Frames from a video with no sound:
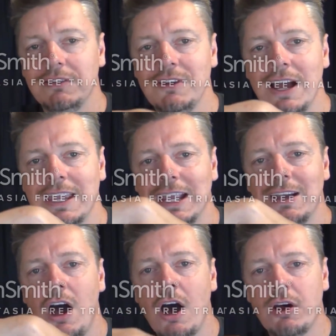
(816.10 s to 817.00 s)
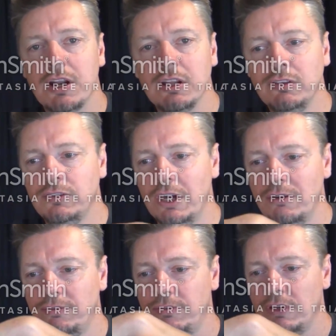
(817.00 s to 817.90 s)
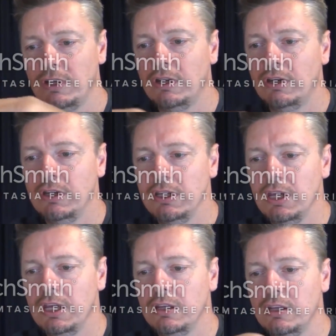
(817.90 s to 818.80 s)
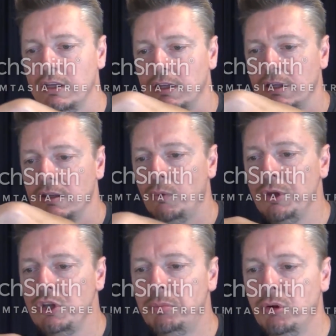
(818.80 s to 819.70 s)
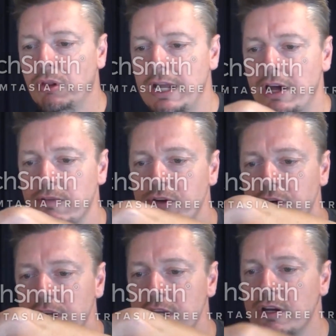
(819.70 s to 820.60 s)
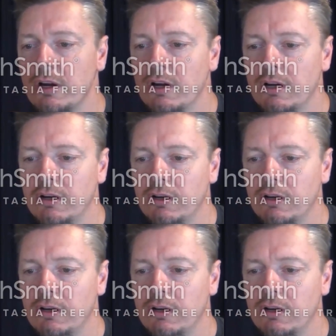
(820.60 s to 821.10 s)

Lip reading: does not get caught on itself when you pull it out of your ear.